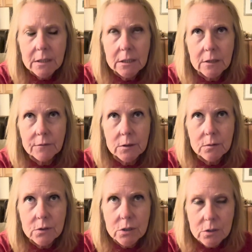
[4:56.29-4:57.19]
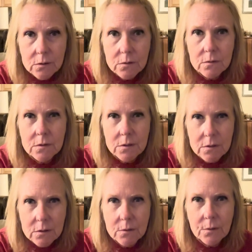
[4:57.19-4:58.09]
if you choose to
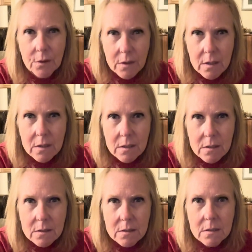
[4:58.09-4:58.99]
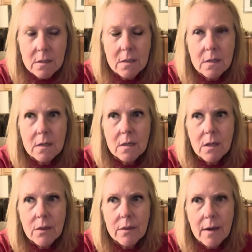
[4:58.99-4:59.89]
do things
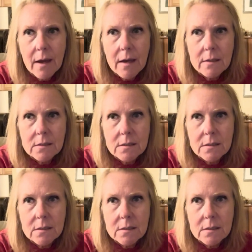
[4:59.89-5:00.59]
that